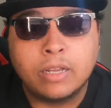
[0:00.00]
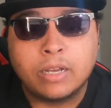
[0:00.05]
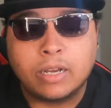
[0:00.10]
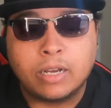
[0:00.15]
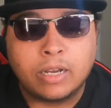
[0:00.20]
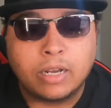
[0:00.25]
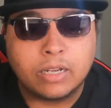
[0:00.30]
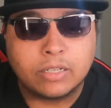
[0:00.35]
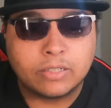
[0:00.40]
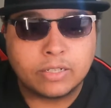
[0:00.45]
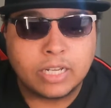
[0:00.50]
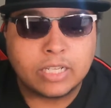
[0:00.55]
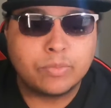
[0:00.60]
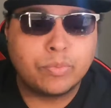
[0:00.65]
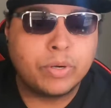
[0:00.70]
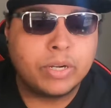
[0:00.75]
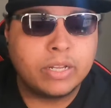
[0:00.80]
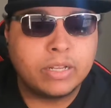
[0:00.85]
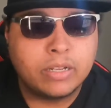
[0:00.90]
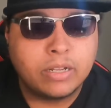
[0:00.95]
So that's
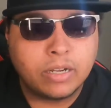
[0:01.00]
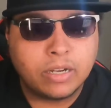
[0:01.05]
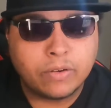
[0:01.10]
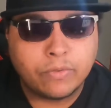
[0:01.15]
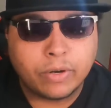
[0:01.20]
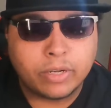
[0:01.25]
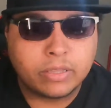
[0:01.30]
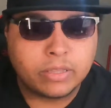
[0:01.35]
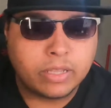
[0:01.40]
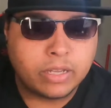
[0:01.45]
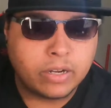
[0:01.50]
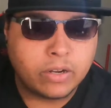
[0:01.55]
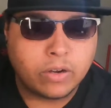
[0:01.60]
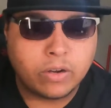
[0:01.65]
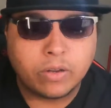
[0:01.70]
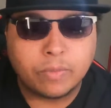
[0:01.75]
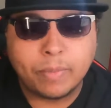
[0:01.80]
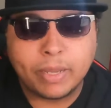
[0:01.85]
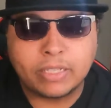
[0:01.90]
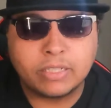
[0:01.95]
pretty good right
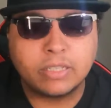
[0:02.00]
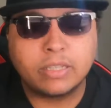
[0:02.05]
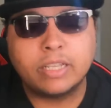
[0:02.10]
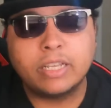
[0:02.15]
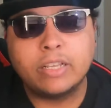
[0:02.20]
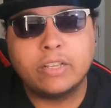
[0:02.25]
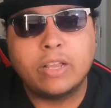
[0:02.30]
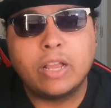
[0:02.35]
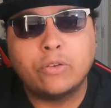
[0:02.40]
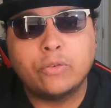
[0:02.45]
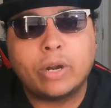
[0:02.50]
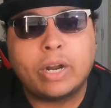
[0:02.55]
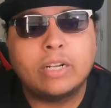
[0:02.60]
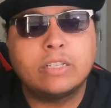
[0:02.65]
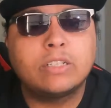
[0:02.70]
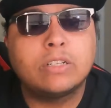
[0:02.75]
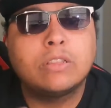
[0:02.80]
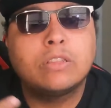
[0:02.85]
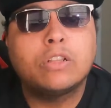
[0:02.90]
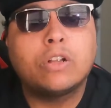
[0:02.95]
there. Basically,
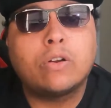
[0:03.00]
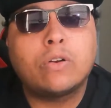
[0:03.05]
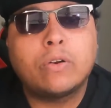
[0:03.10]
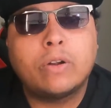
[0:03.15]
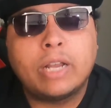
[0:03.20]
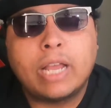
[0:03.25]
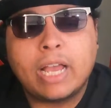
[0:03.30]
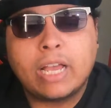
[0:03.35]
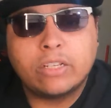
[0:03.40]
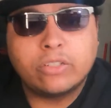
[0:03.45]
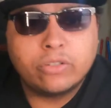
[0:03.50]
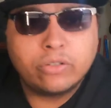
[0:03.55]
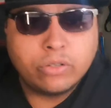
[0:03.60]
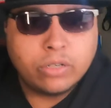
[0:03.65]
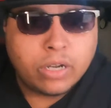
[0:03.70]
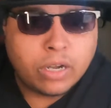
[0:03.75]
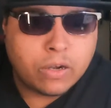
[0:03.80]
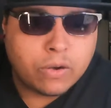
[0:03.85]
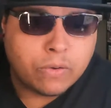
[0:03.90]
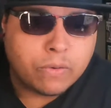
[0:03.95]
trying to learn as you
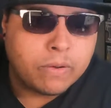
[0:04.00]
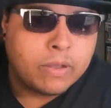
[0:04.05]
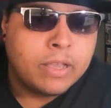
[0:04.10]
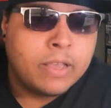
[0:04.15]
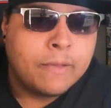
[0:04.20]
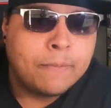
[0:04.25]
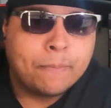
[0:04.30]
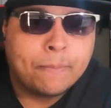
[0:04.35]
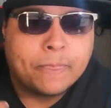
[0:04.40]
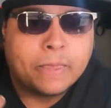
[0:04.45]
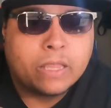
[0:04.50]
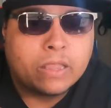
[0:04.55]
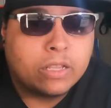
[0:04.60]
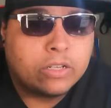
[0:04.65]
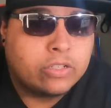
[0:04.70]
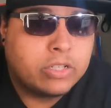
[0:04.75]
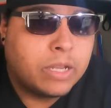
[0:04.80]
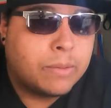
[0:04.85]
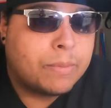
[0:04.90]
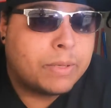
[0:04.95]
go. The
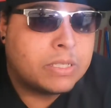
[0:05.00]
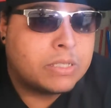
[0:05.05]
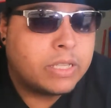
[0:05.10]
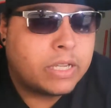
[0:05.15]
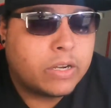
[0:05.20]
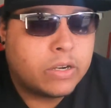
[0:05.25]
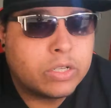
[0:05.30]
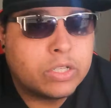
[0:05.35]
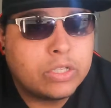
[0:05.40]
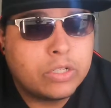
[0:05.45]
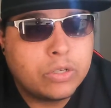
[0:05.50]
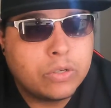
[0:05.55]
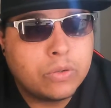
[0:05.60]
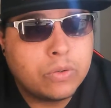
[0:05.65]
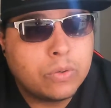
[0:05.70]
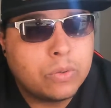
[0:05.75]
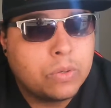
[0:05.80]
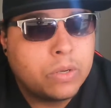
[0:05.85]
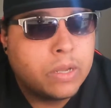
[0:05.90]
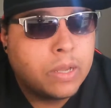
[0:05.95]
chip is there
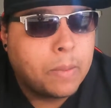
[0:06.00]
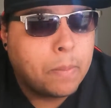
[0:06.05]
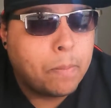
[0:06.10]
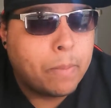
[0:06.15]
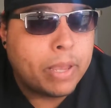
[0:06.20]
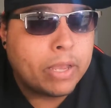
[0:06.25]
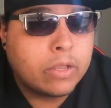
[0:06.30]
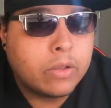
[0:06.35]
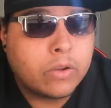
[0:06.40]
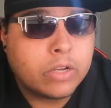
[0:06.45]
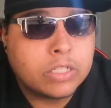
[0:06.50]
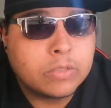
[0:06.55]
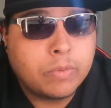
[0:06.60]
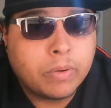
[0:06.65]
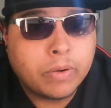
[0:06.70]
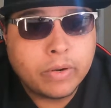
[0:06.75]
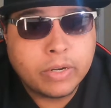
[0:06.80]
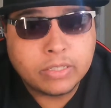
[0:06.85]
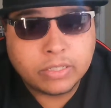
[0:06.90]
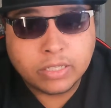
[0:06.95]
to make your
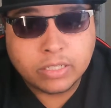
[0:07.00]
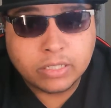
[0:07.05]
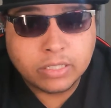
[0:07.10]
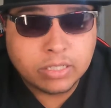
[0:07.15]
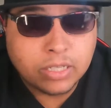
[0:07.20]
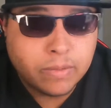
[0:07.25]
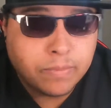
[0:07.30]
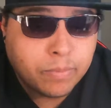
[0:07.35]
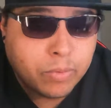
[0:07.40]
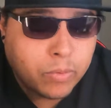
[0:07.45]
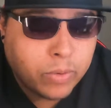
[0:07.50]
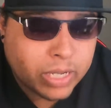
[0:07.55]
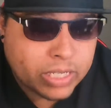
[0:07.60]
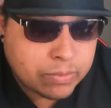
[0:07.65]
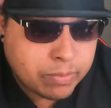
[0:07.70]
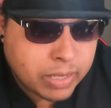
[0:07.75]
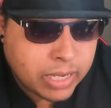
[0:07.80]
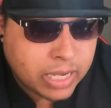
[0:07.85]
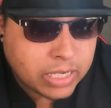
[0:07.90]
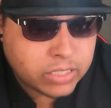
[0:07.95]
experience as simple
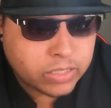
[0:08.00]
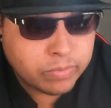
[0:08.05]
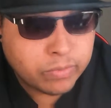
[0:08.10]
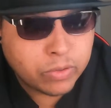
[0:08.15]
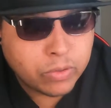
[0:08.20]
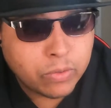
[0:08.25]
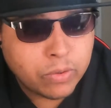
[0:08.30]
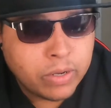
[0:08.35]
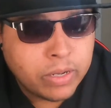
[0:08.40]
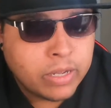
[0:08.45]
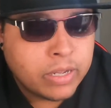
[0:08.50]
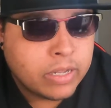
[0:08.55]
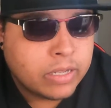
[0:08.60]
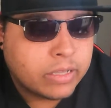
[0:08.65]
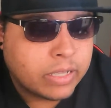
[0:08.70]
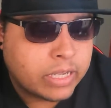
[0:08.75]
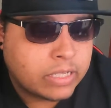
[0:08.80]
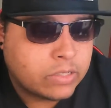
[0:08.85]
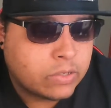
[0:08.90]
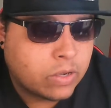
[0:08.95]
as possible.
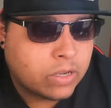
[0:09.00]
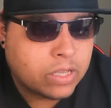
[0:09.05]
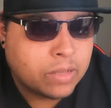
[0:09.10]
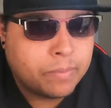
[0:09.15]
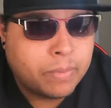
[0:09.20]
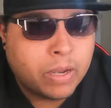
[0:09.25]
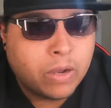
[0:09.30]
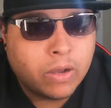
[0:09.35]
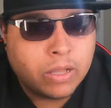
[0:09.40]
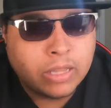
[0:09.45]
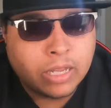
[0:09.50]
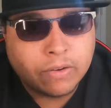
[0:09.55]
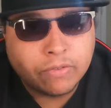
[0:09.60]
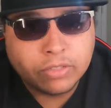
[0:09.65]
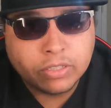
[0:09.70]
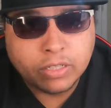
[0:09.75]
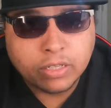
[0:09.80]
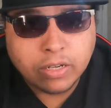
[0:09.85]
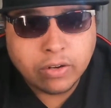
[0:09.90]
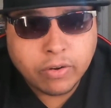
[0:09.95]
They talked about a lot of
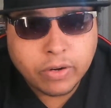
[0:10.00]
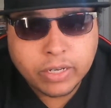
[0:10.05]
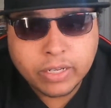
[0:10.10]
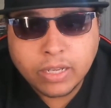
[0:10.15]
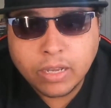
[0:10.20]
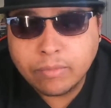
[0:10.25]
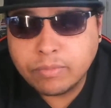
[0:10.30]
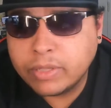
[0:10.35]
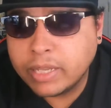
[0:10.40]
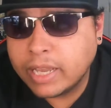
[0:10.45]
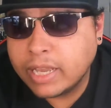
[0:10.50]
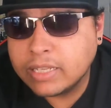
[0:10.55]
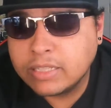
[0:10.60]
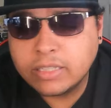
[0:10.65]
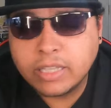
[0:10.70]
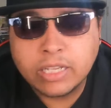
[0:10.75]
security updates.